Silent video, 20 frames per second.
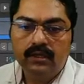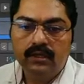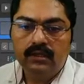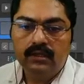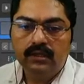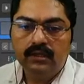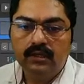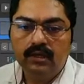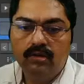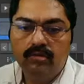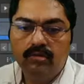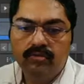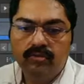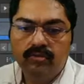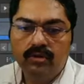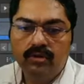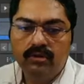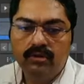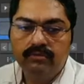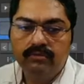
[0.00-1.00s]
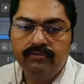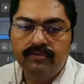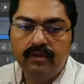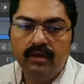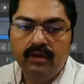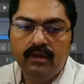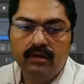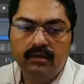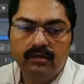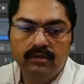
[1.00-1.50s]
Now if you want to
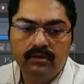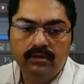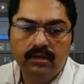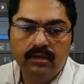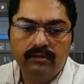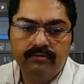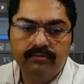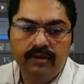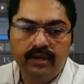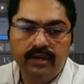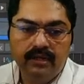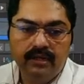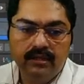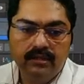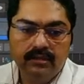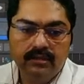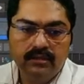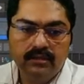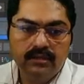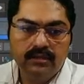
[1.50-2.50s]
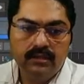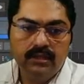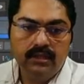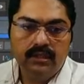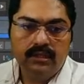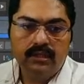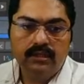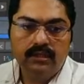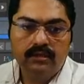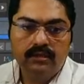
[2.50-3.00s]
fill, you can fill it
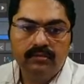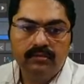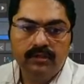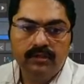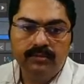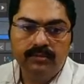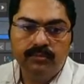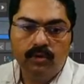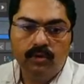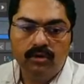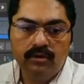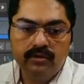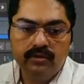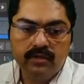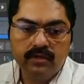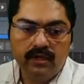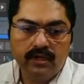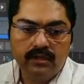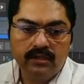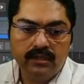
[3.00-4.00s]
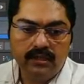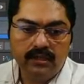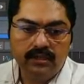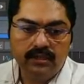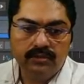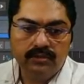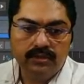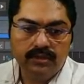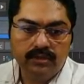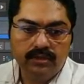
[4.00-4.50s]
with the border selected. You
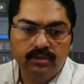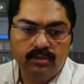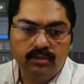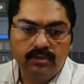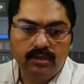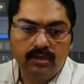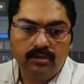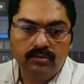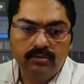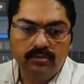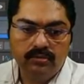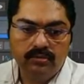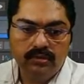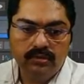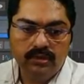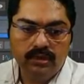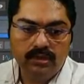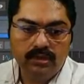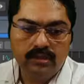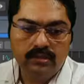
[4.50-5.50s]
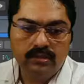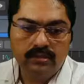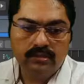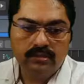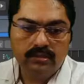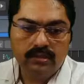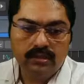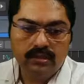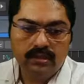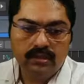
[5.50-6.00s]
can go down here,
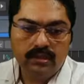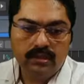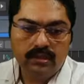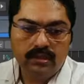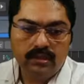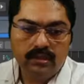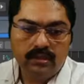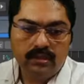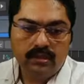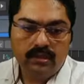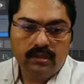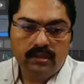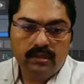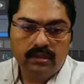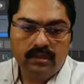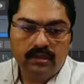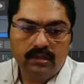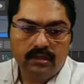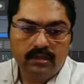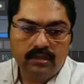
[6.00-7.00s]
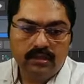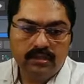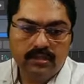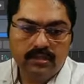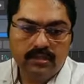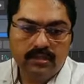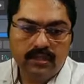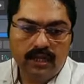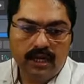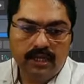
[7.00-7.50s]
this
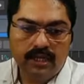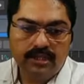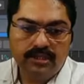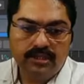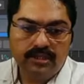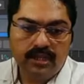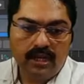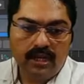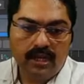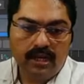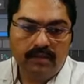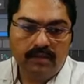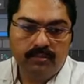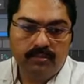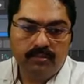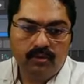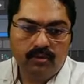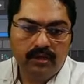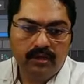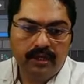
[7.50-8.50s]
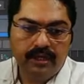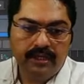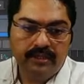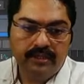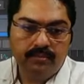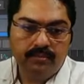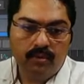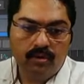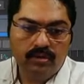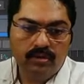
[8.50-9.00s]
edge and border, edit
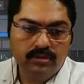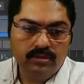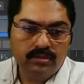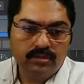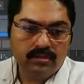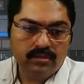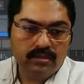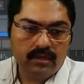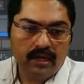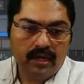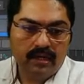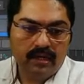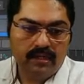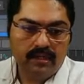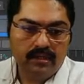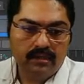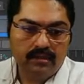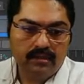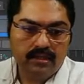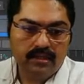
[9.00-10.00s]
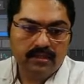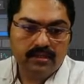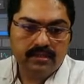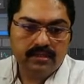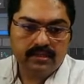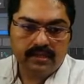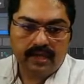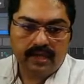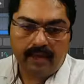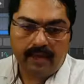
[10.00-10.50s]
borders, and here there's
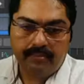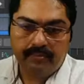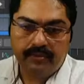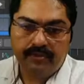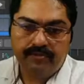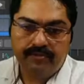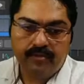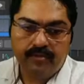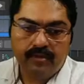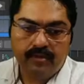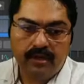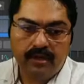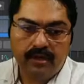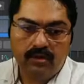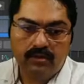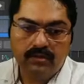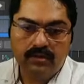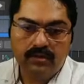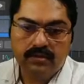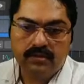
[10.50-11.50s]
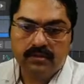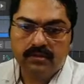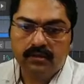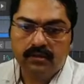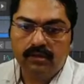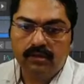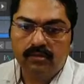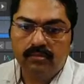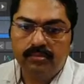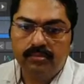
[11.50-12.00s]
cap. If you click on this, it
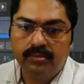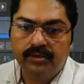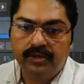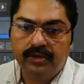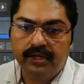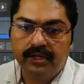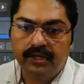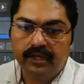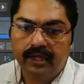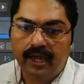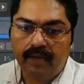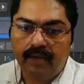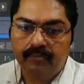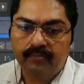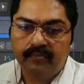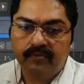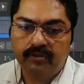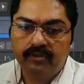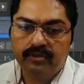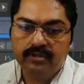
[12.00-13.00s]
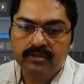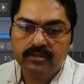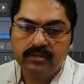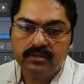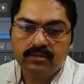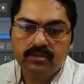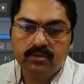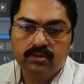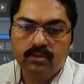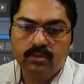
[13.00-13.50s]
will create a cap for this,
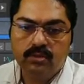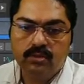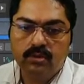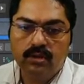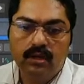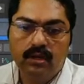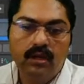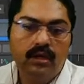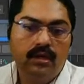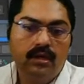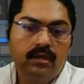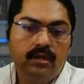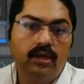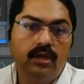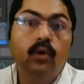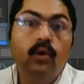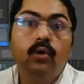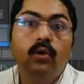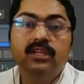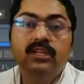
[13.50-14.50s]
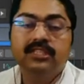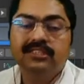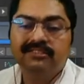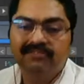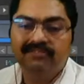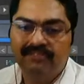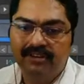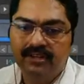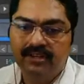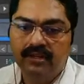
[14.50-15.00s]
so the hole is
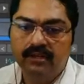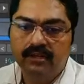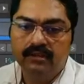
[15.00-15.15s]
filled